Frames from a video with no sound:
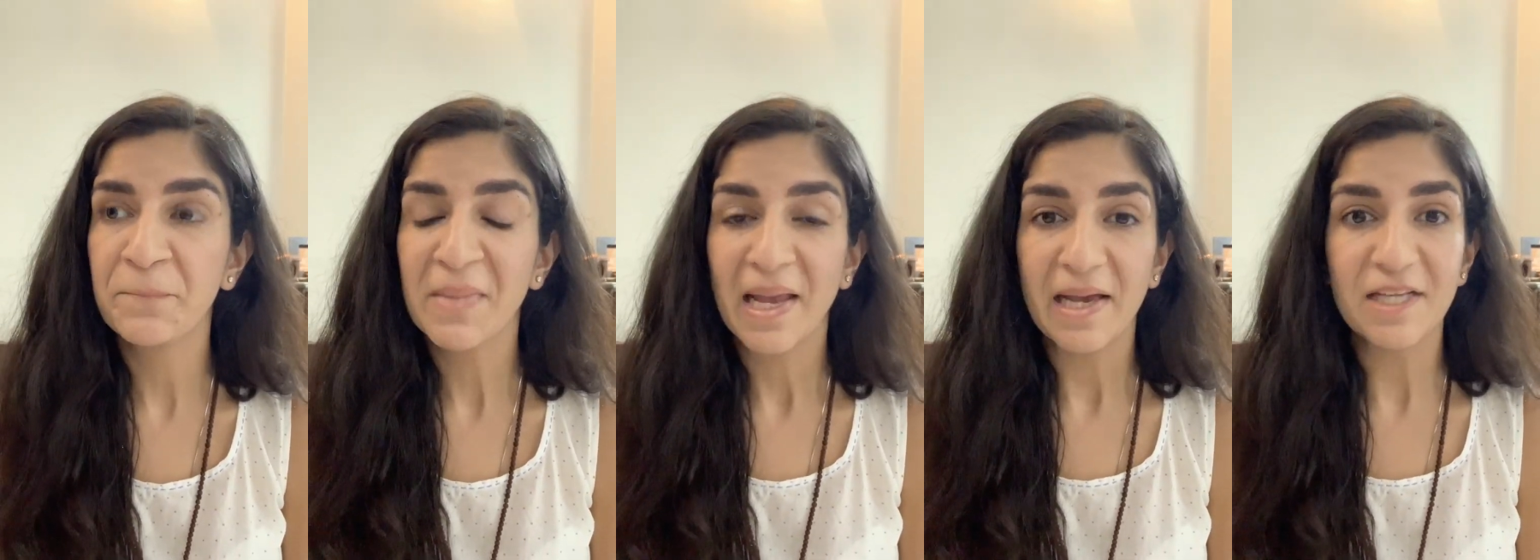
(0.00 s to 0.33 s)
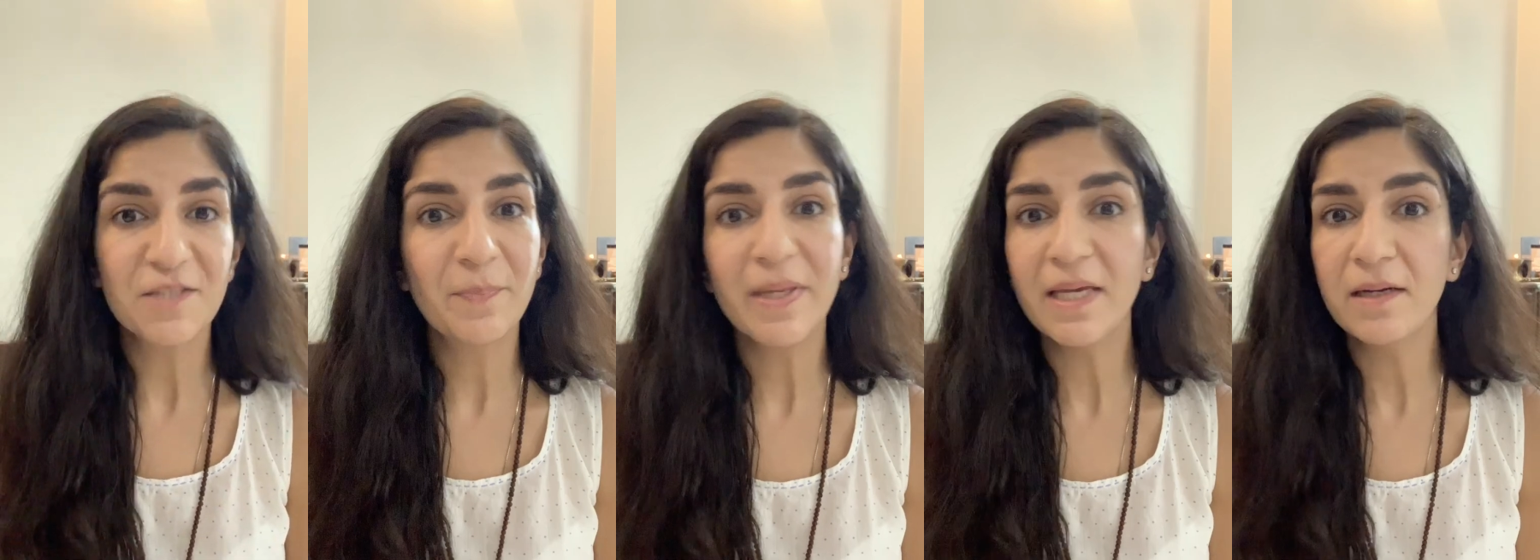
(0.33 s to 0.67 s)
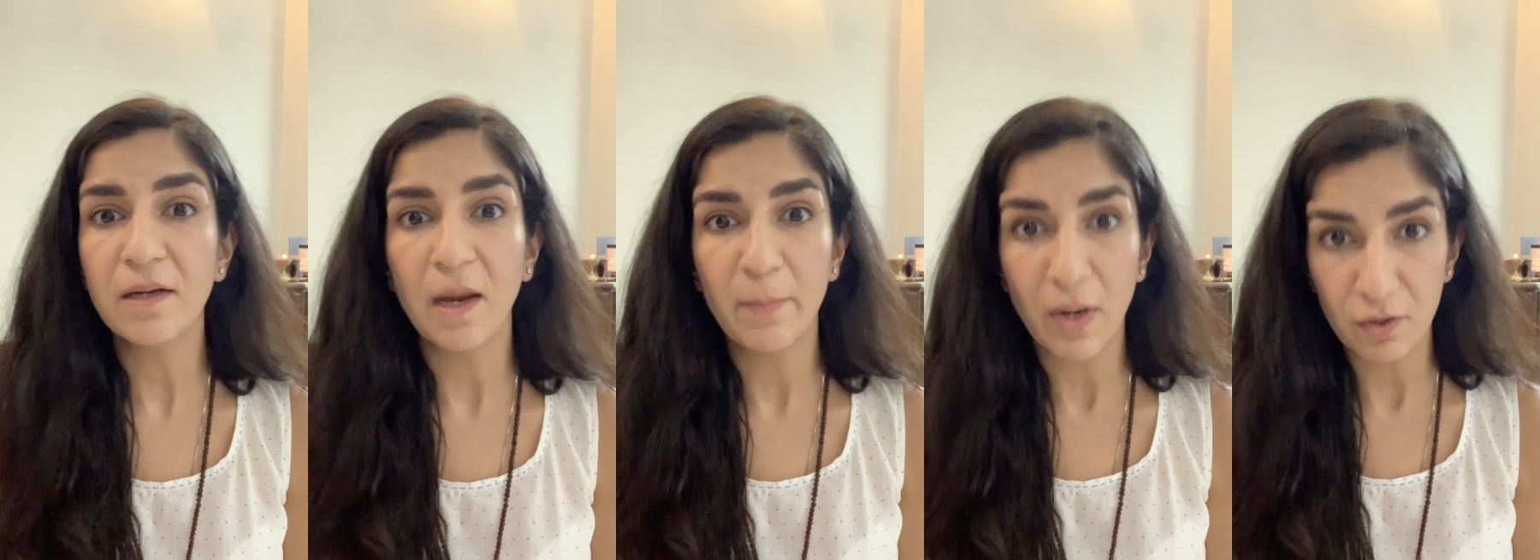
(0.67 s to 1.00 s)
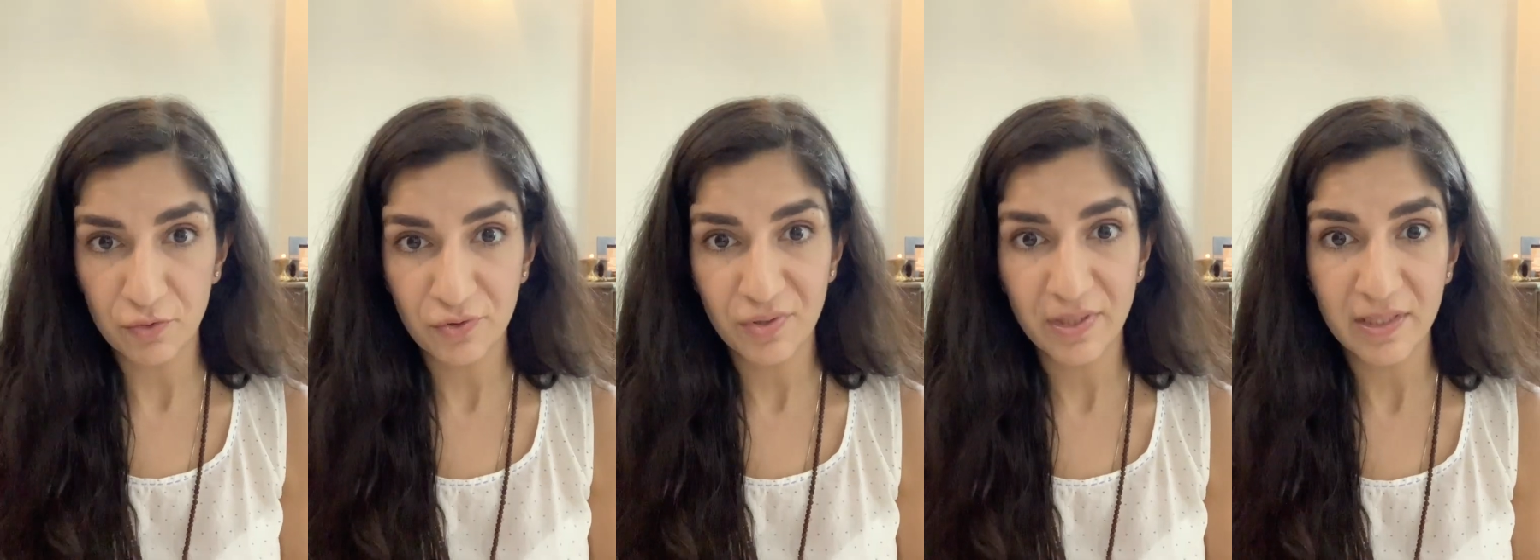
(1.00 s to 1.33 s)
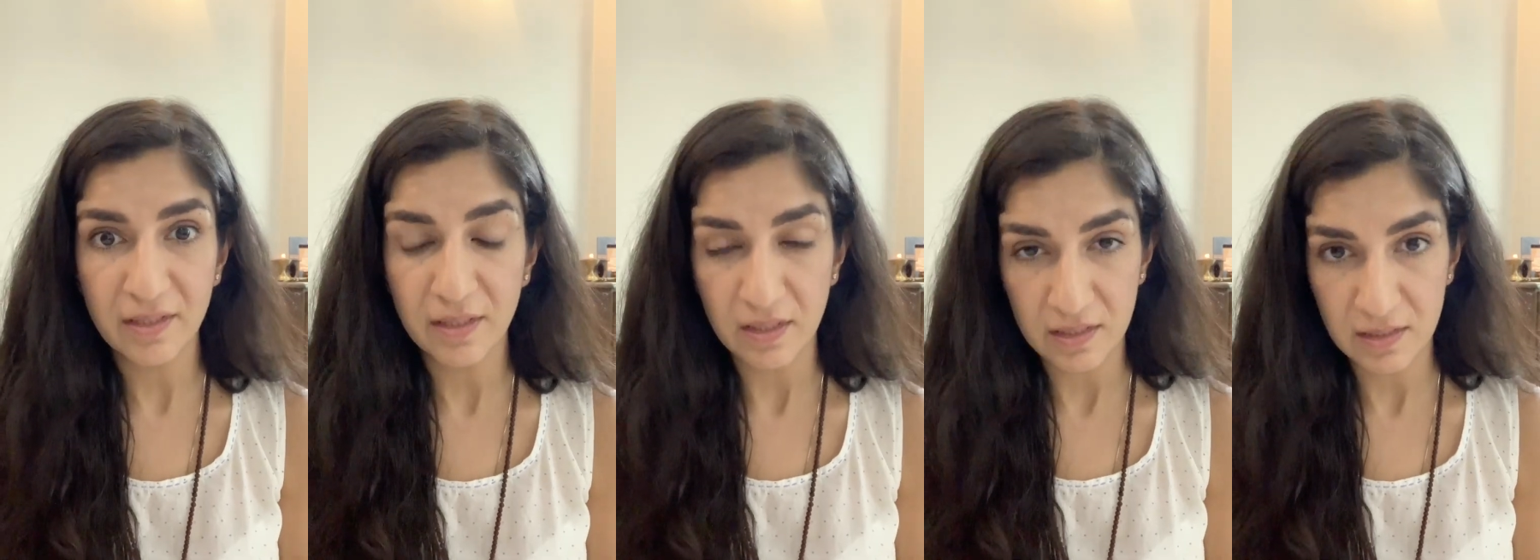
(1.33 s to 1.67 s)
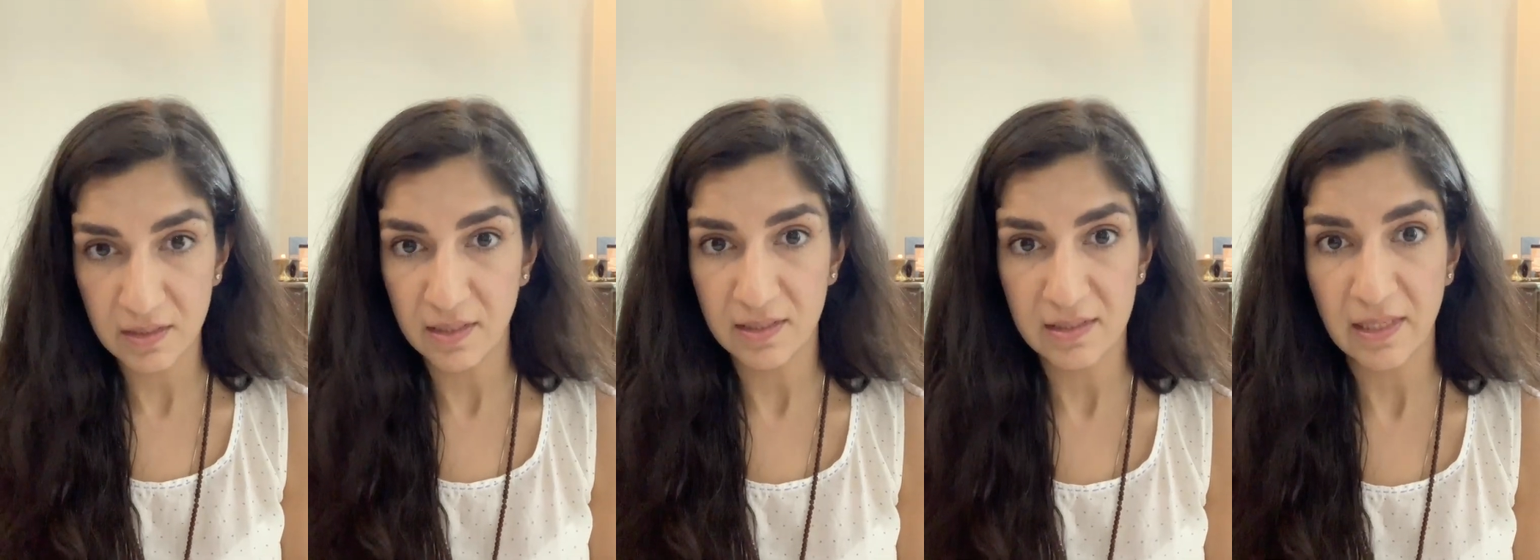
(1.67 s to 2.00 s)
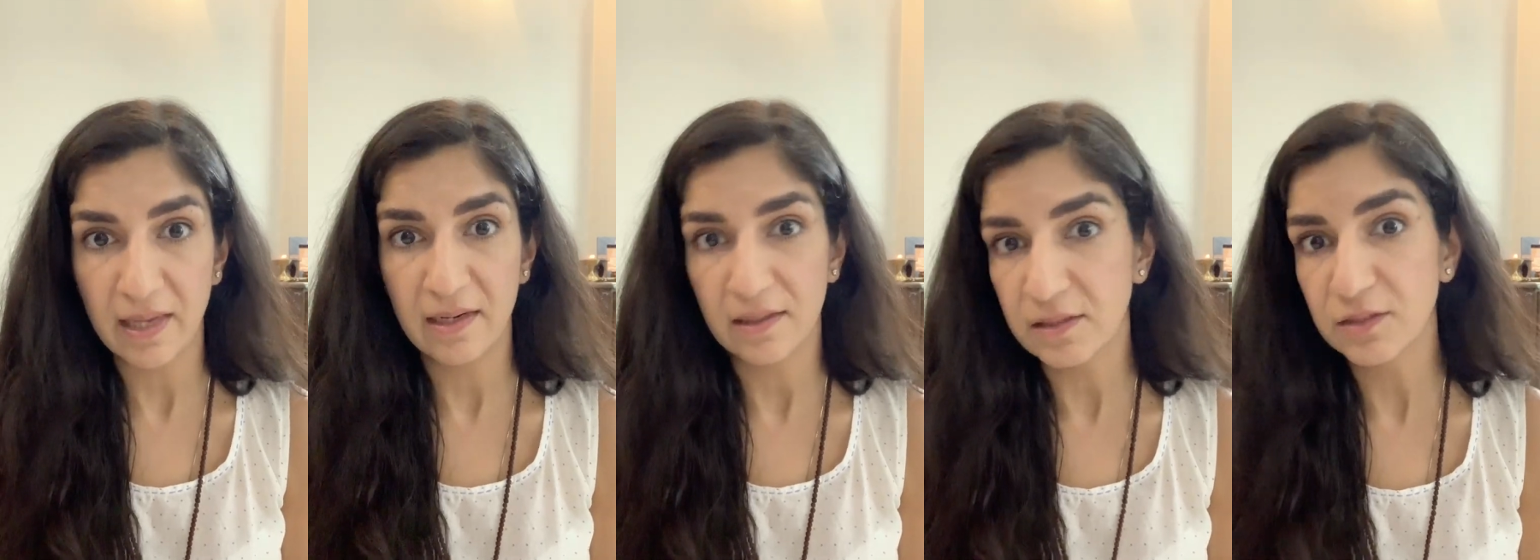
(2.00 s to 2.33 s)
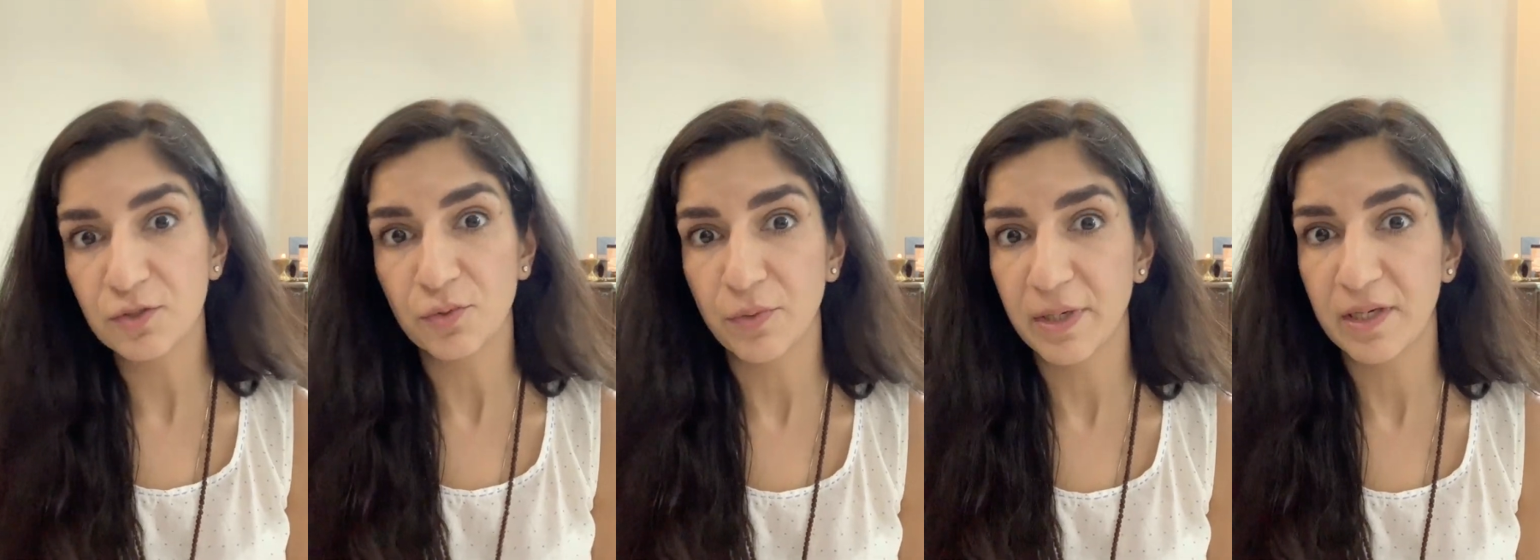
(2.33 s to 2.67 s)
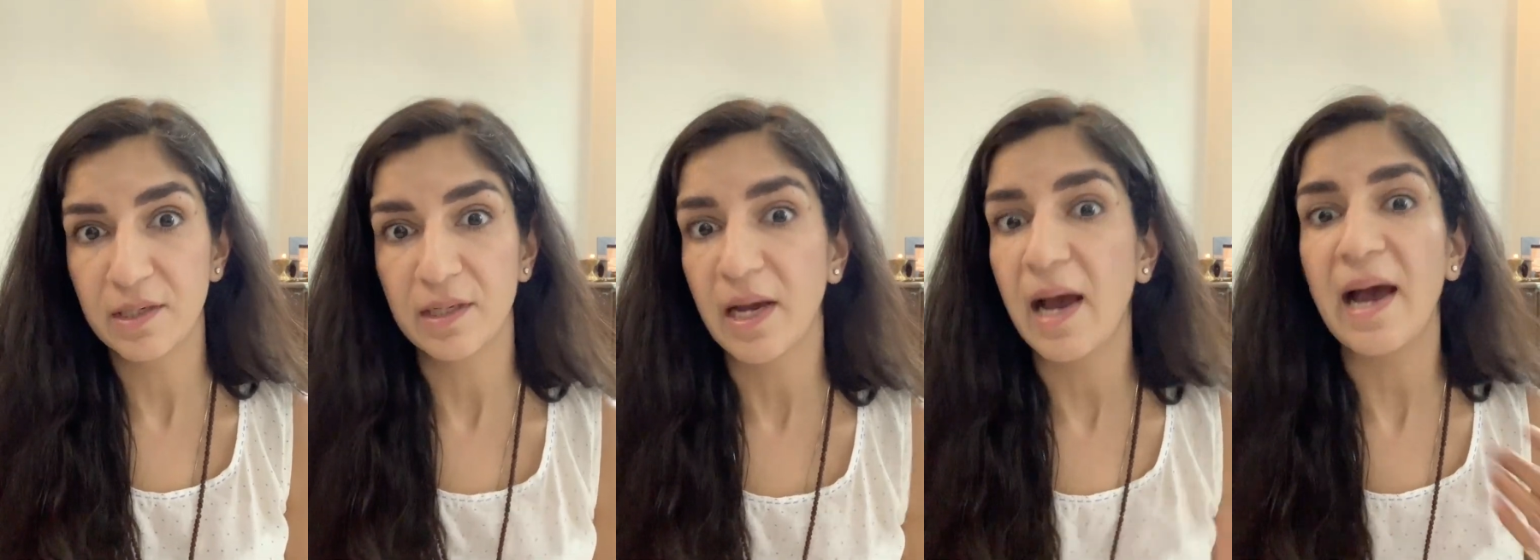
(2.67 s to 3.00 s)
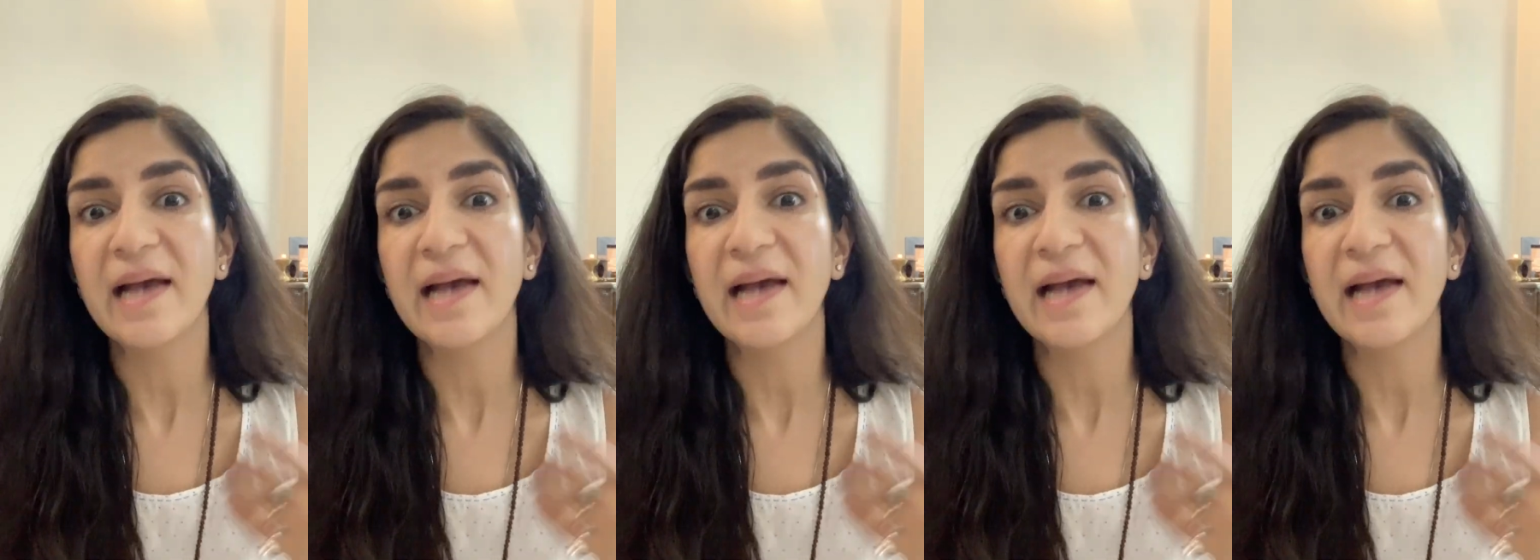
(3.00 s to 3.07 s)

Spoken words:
It's been about 3 years since I learned Surya Kriya.